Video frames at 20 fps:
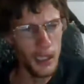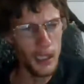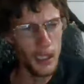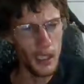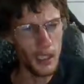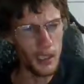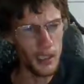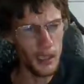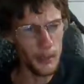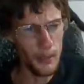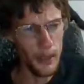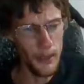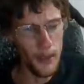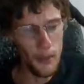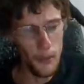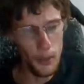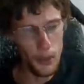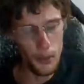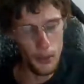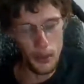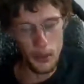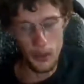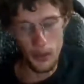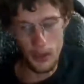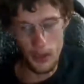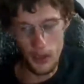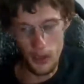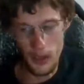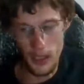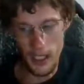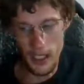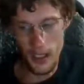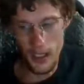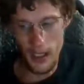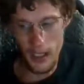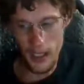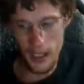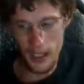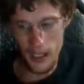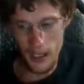Although maybe I will do a 2-day
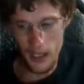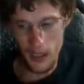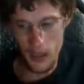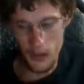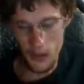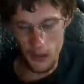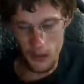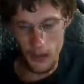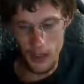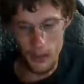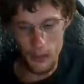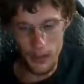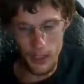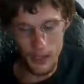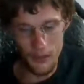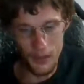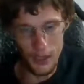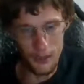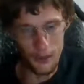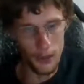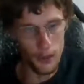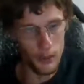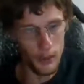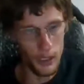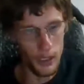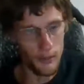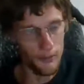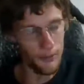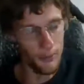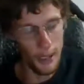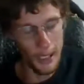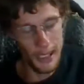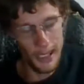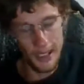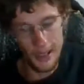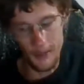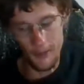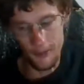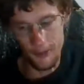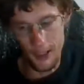hike of the Greenbrier River Trail if I get
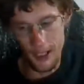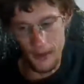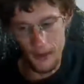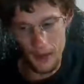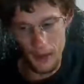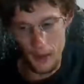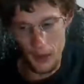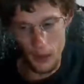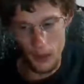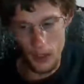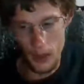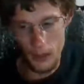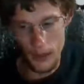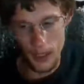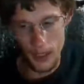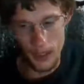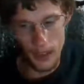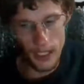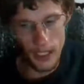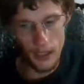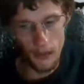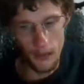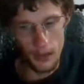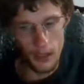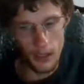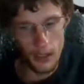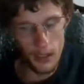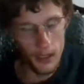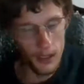some friends to join me on that one.